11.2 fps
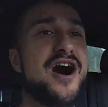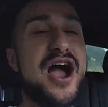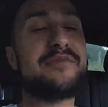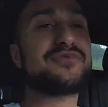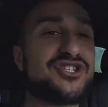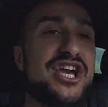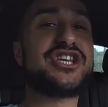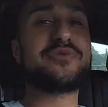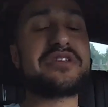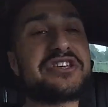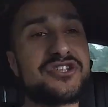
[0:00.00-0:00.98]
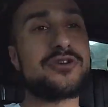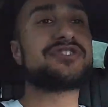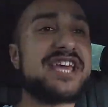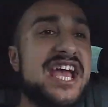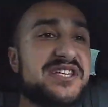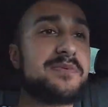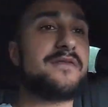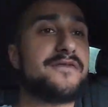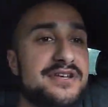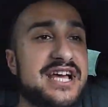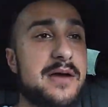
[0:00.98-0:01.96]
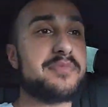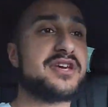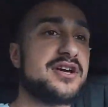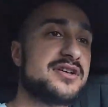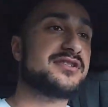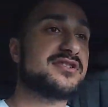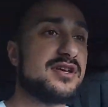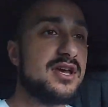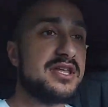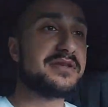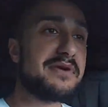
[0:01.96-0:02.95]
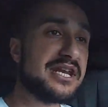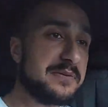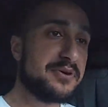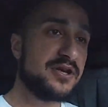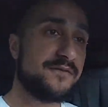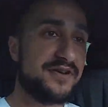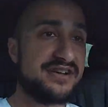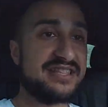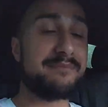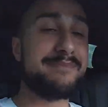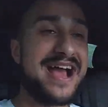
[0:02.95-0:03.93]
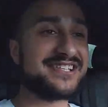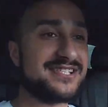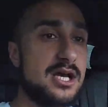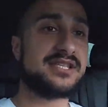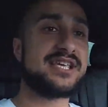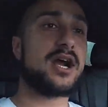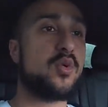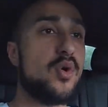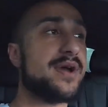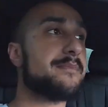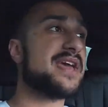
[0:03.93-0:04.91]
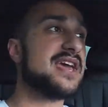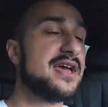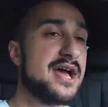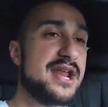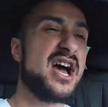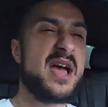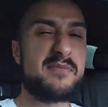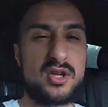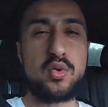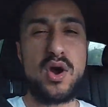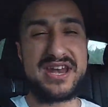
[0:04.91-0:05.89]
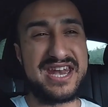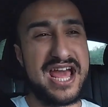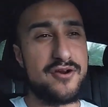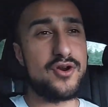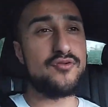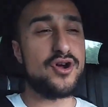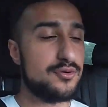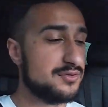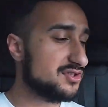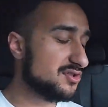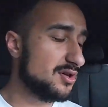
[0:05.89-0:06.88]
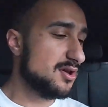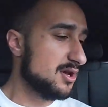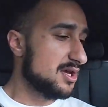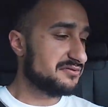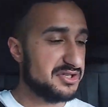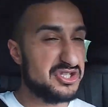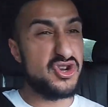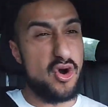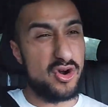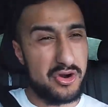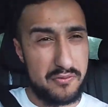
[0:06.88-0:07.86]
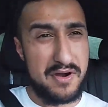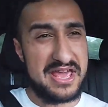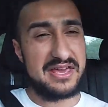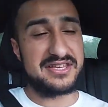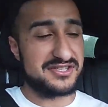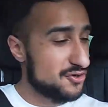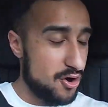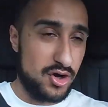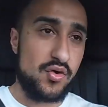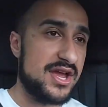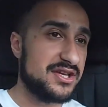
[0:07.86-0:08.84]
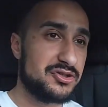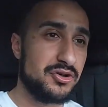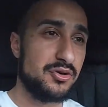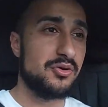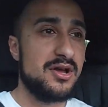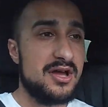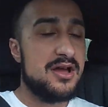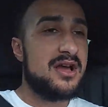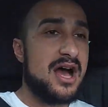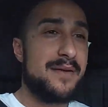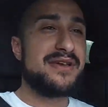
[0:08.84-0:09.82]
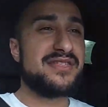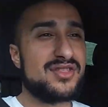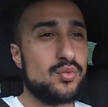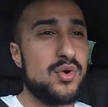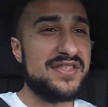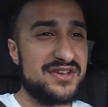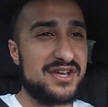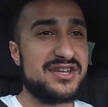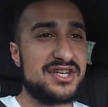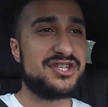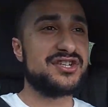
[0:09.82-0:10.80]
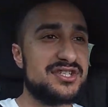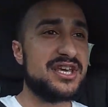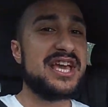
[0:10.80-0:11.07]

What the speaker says: I'm genuinely so scared to put a foot down, because the minute you put your foot down, the back slides out quite a bit, and I am in quite narrow roads, so it's not great at all. I mean, the weather conditions